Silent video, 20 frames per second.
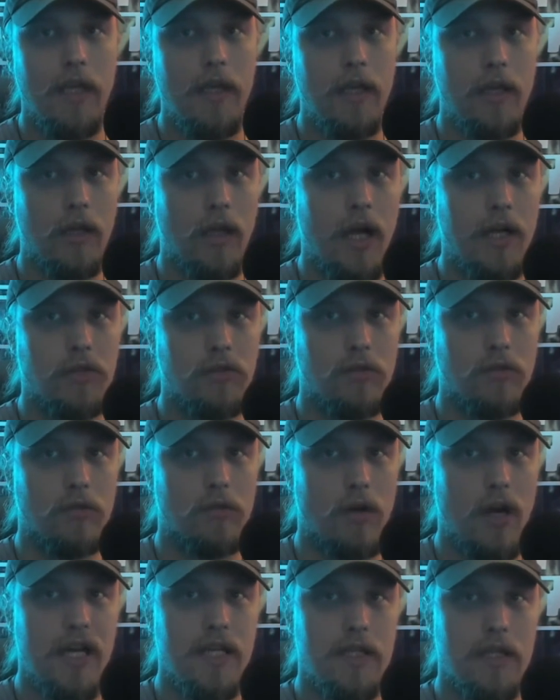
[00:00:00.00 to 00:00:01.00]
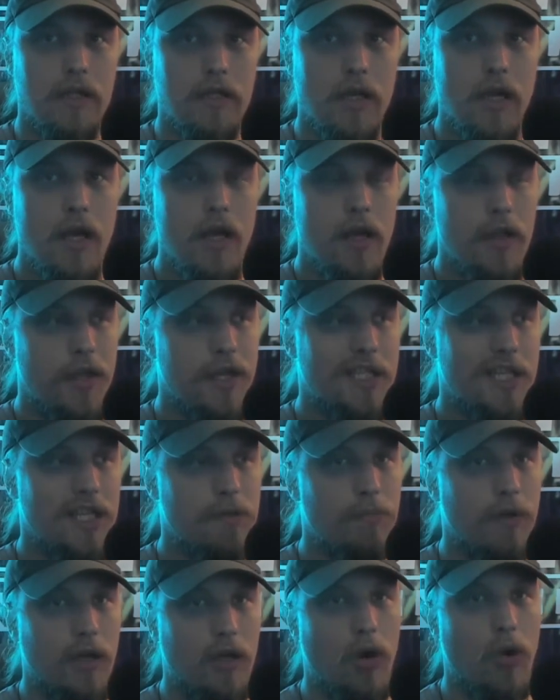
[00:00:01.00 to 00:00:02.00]
ecological crisis. This has
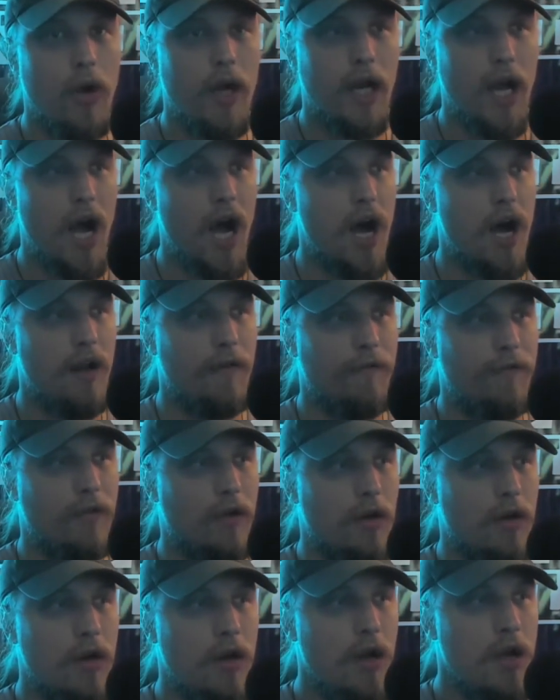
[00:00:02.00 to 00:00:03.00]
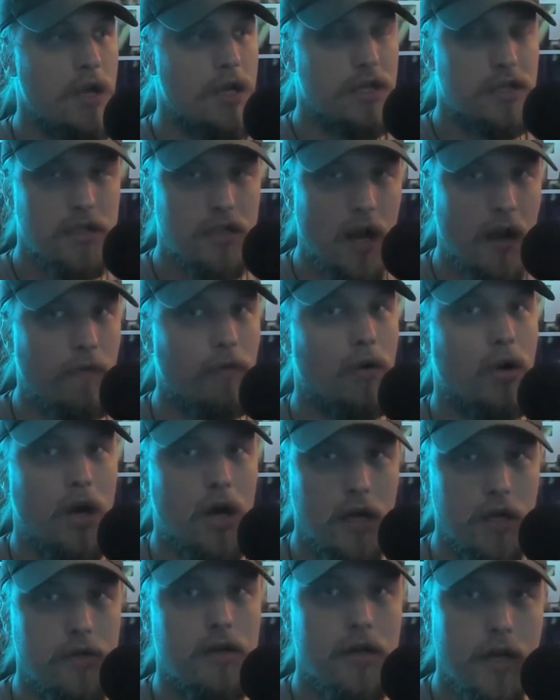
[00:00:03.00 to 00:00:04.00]
been going on for several
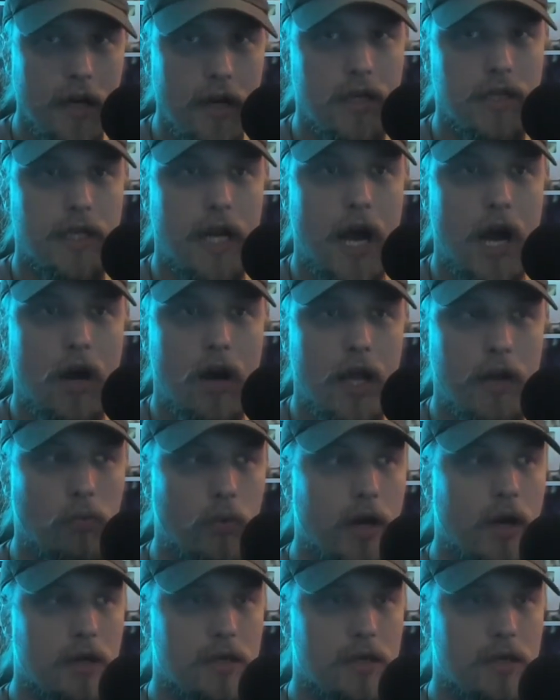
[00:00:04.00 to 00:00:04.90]
hundred years now, and we are